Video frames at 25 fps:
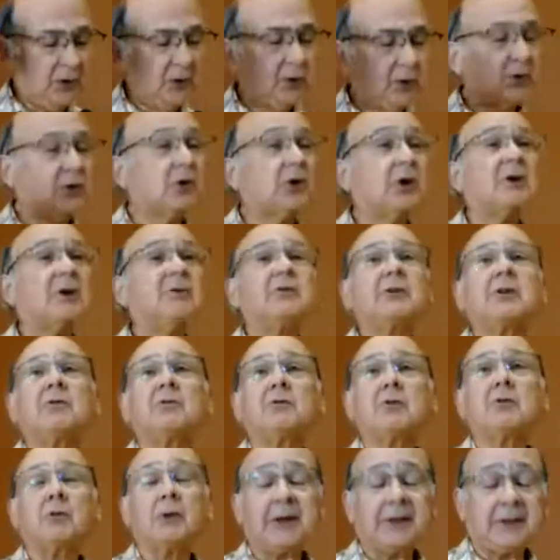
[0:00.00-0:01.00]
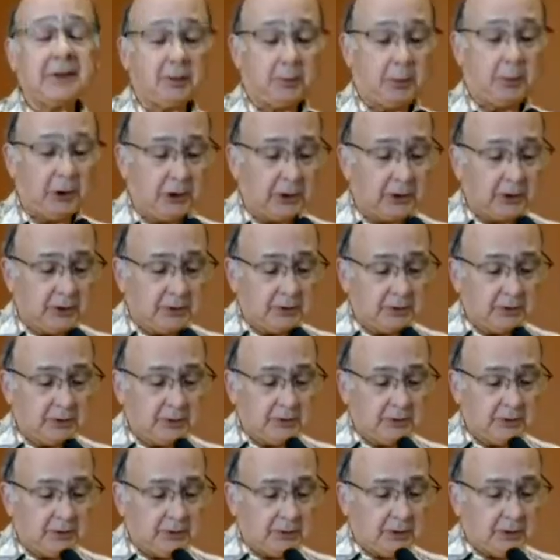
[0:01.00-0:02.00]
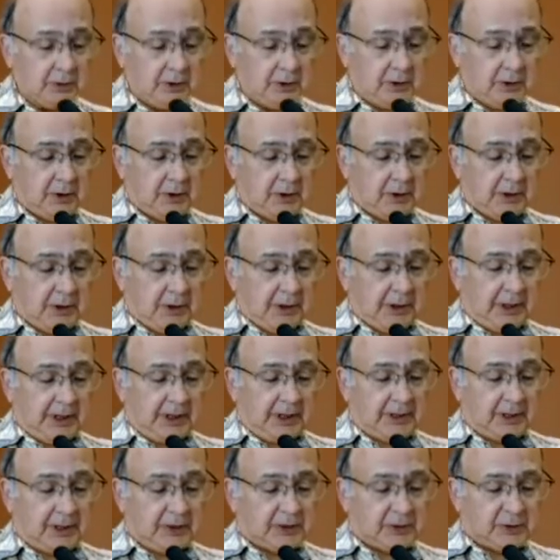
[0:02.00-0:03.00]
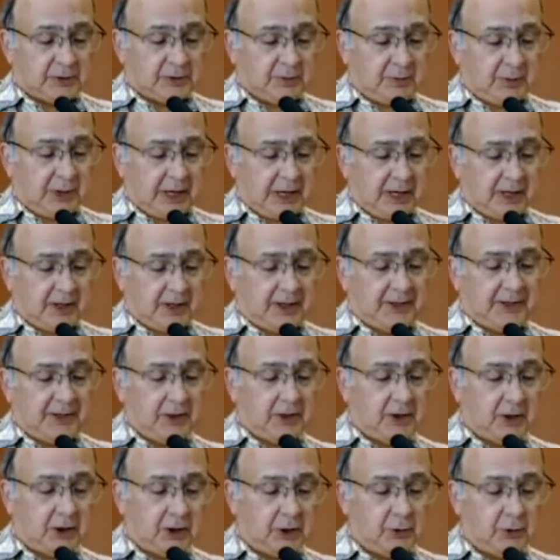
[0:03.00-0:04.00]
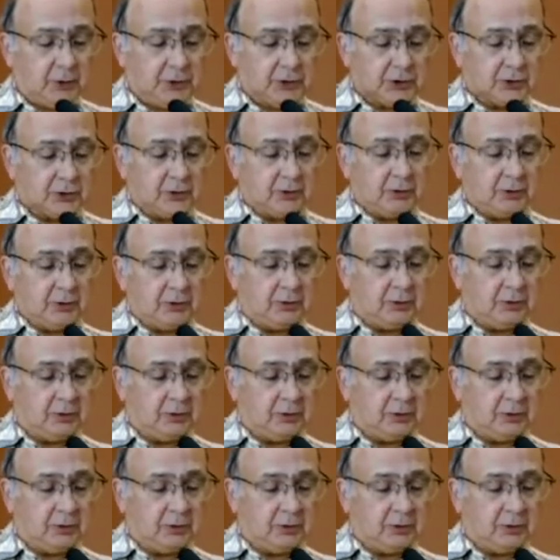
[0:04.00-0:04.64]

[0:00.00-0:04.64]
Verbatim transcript: when you haven't even read the book. And it's by a theologian